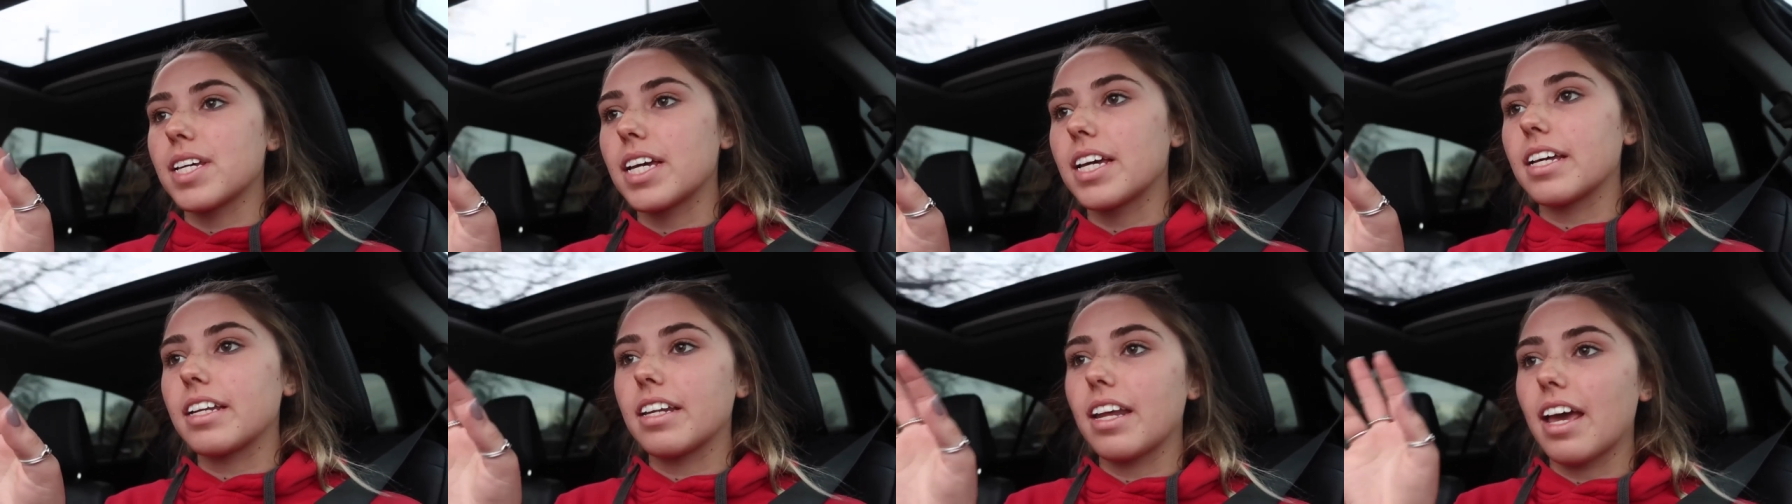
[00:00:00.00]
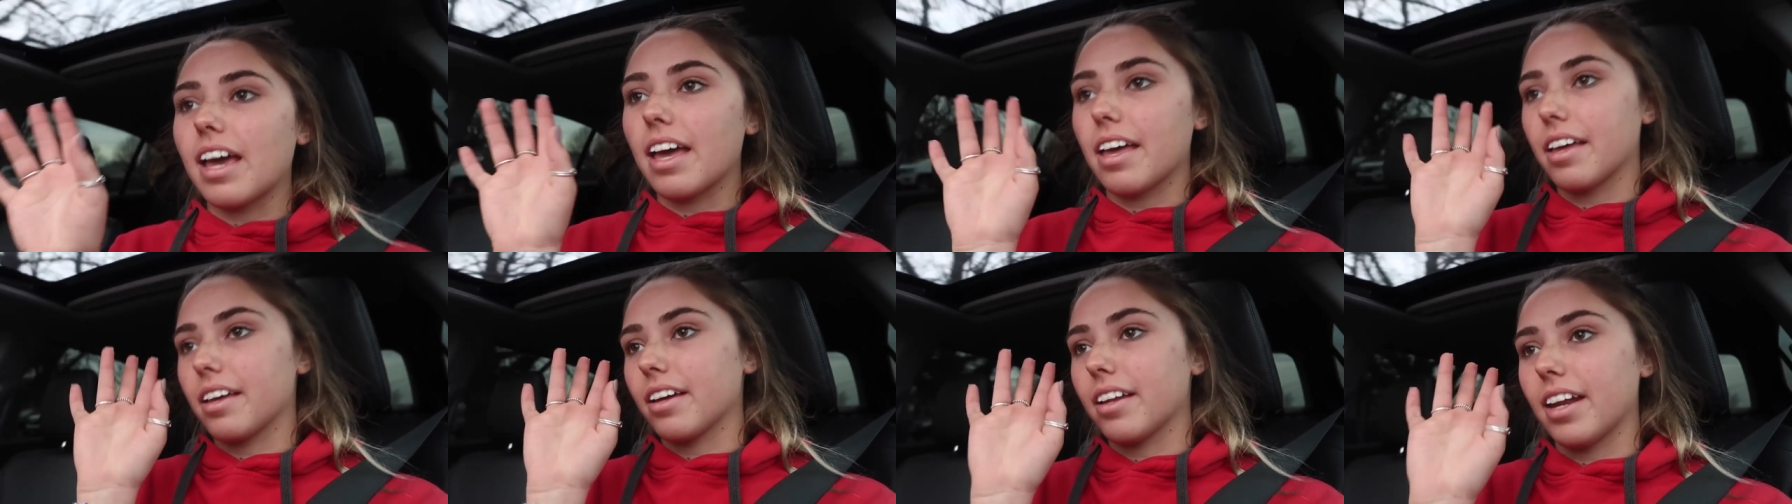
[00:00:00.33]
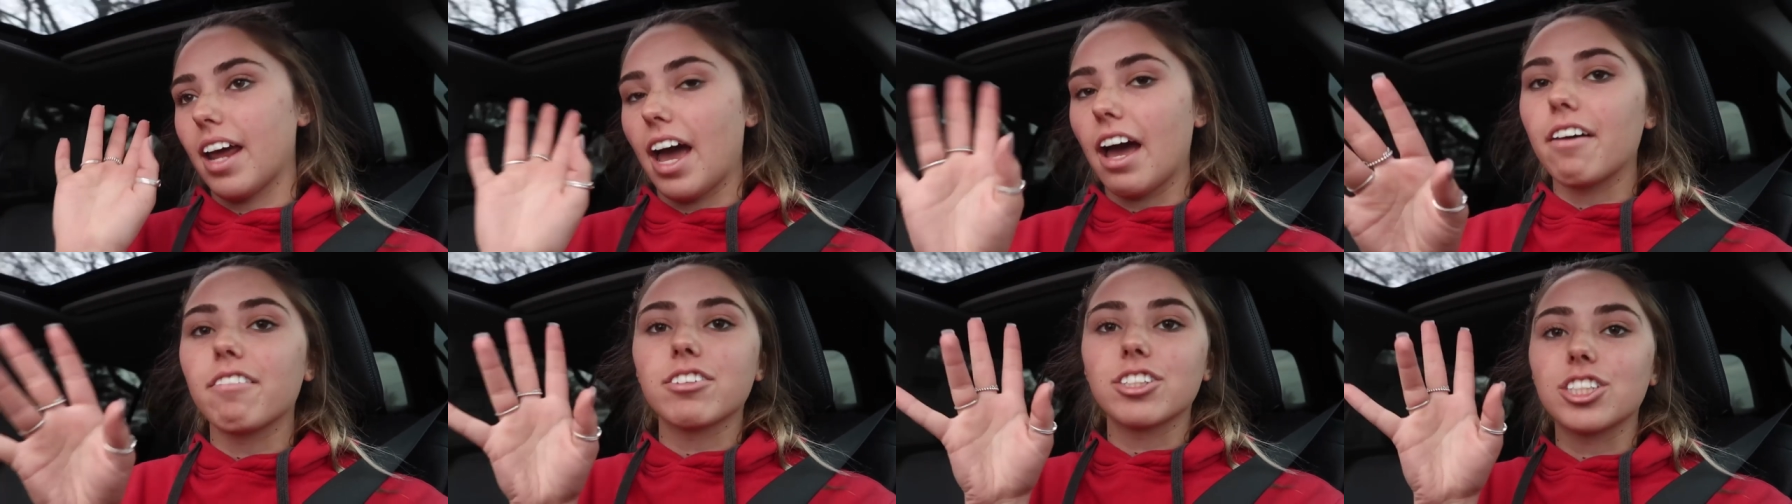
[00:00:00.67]
in and
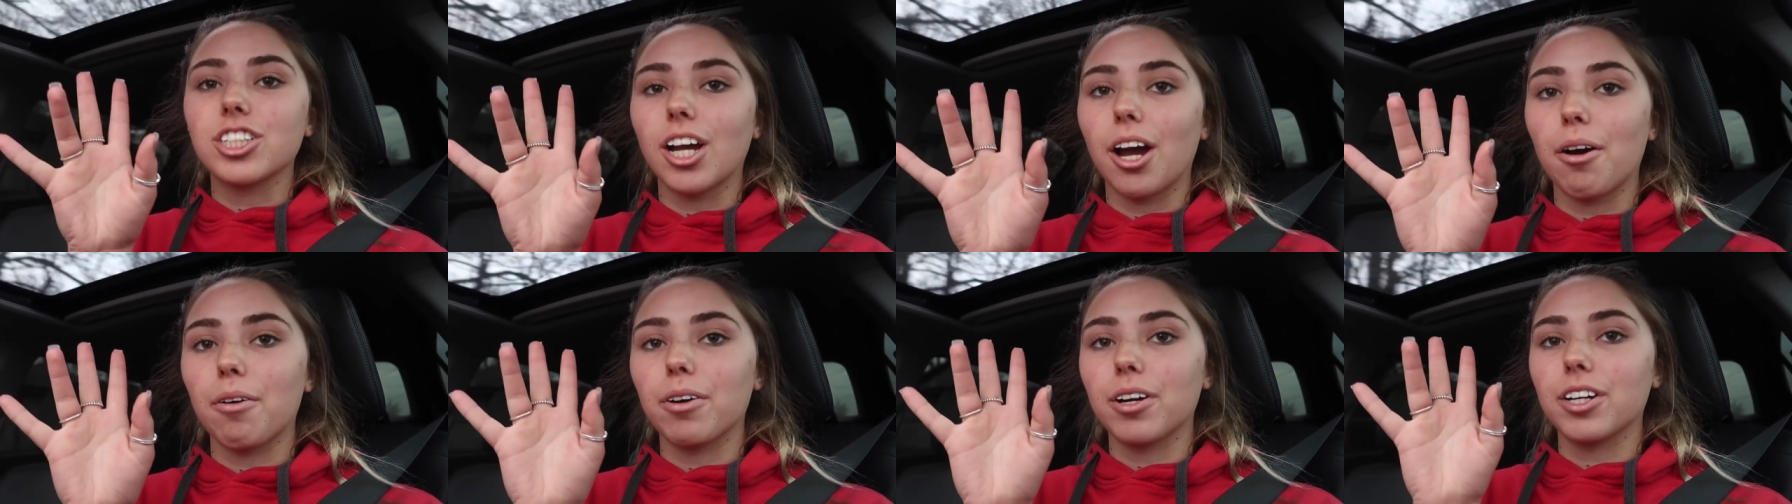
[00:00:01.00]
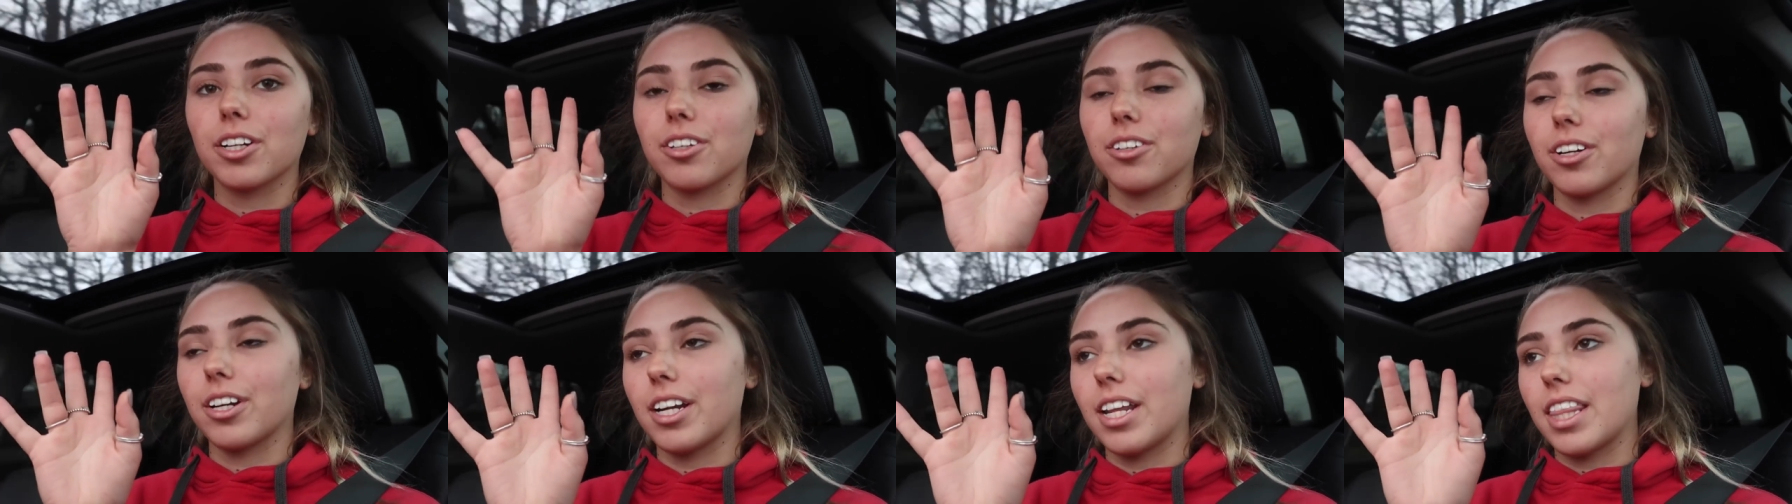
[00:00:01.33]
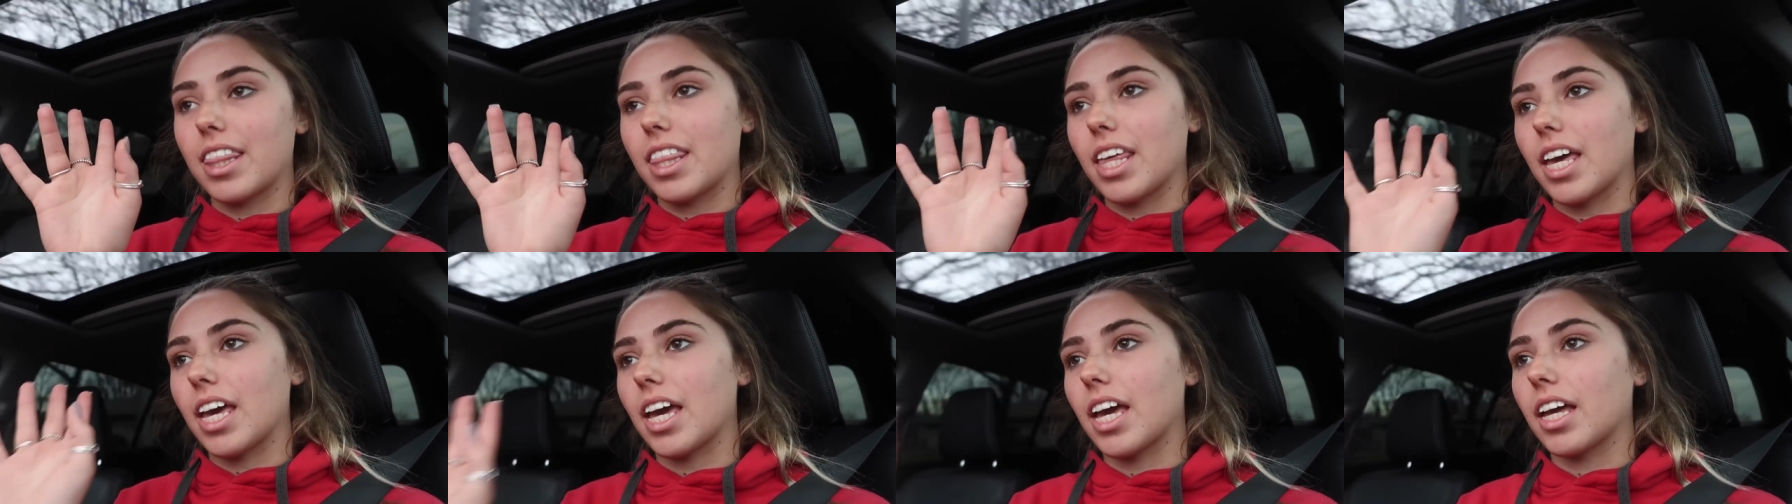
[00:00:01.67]
haven't showered or
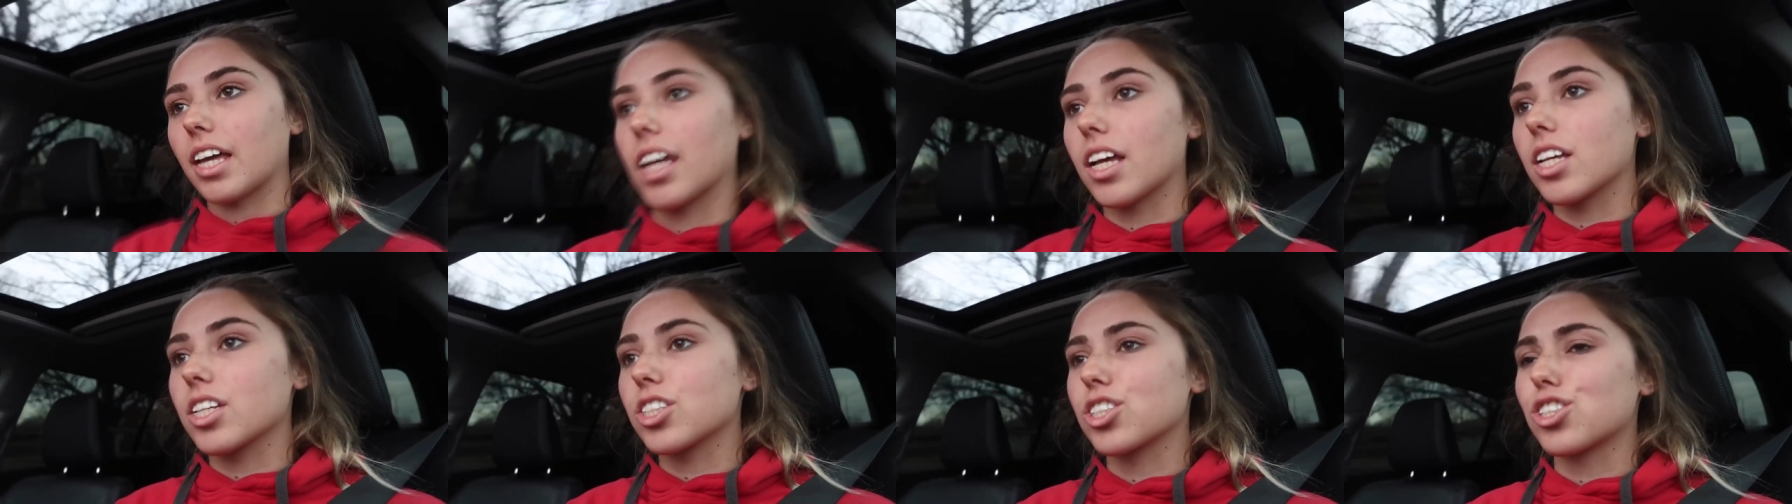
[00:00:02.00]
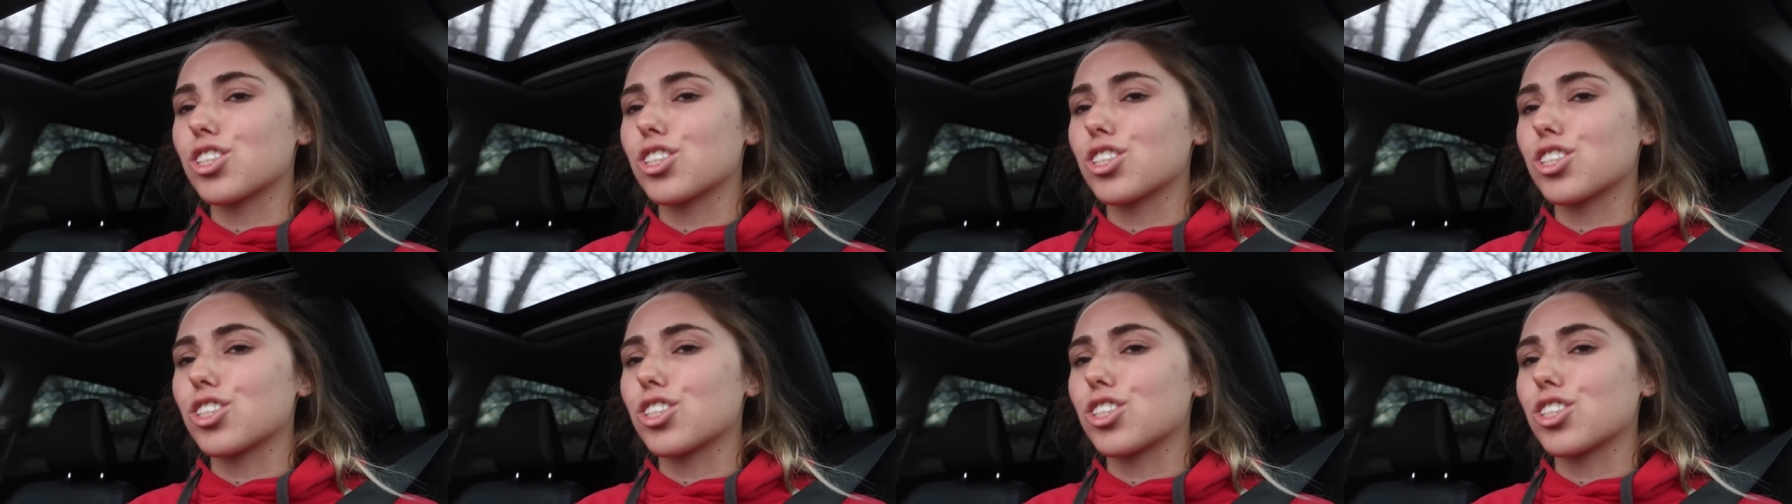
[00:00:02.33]
anything,